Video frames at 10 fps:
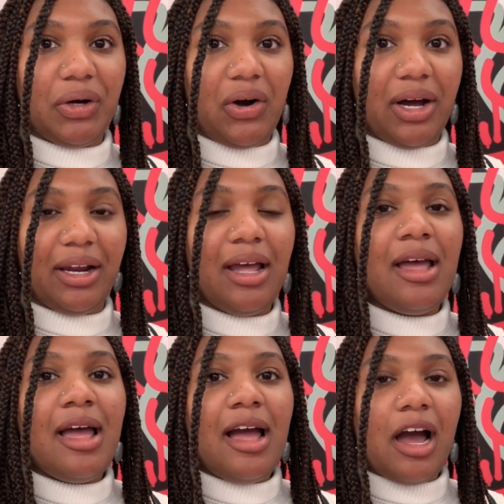on
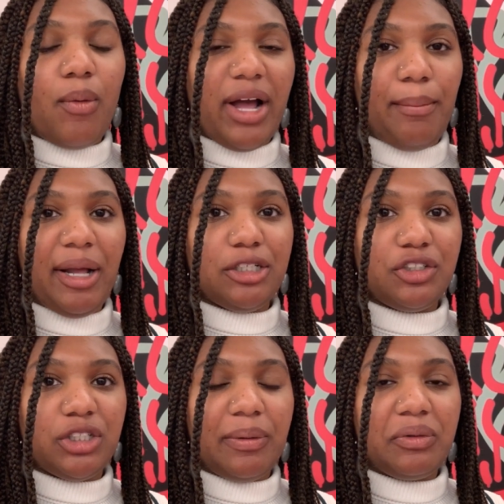how I got my
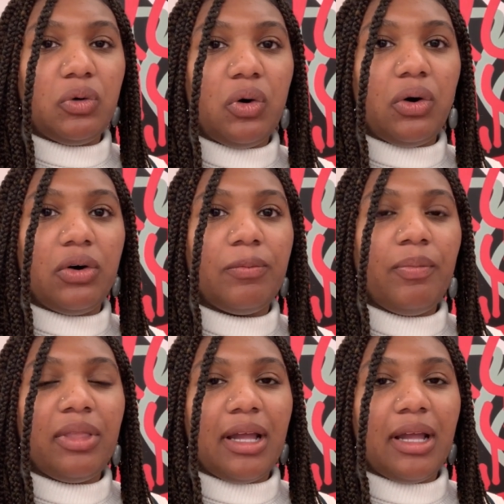internship at Google,